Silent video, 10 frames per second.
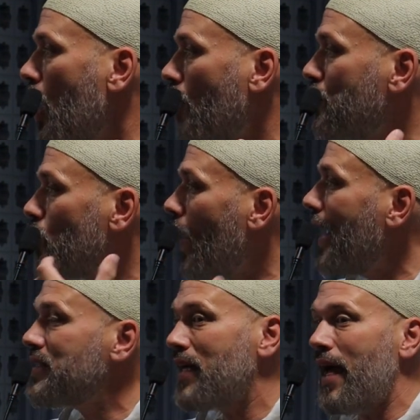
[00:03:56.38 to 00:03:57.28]
of the
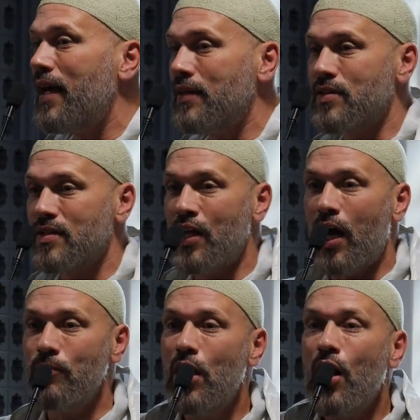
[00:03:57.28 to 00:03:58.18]
right hand
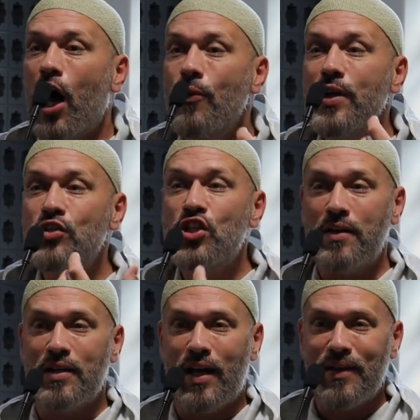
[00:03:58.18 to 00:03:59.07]
now are in
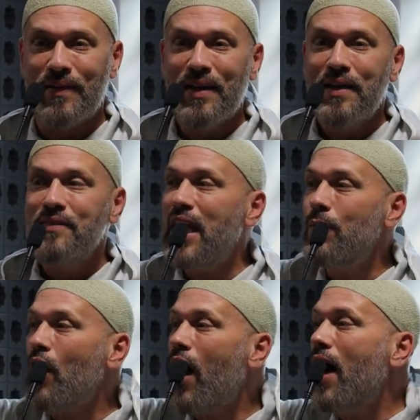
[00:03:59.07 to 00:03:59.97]
Jannah, they will